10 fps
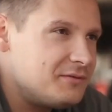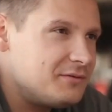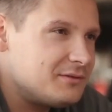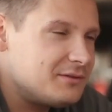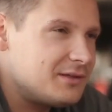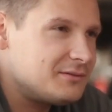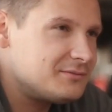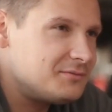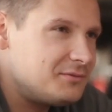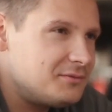giving them
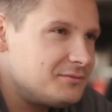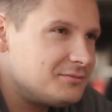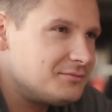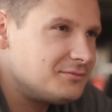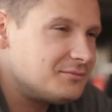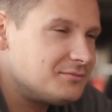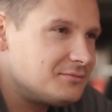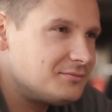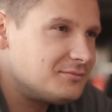advice they won't use.